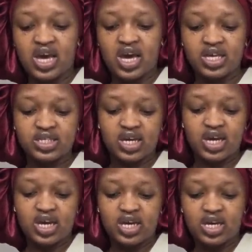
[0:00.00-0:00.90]
As
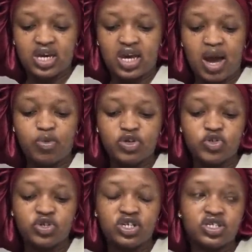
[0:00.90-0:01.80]
I'm going
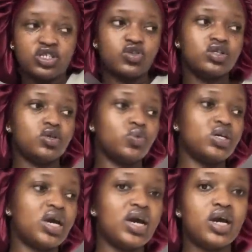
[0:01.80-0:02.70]
to reinstall the
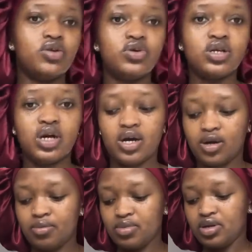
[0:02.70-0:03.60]
wig I had on
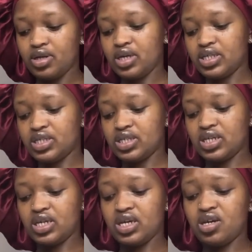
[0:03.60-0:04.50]

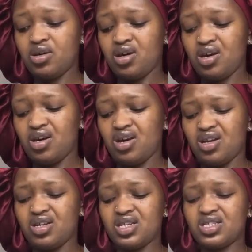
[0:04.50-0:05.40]
yesterday.
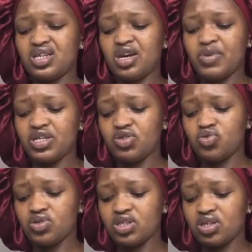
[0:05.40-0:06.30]
I'm on
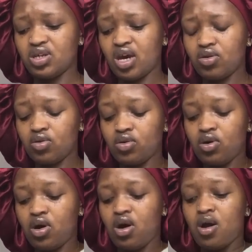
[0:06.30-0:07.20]
Tuesday. I don't know.
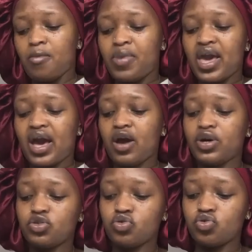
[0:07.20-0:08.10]
But yeah, I
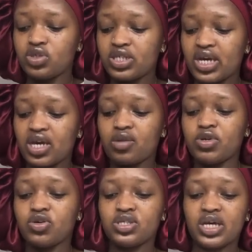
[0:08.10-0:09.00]
want to do it again
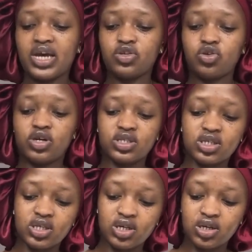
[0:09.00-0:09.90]
because I didn't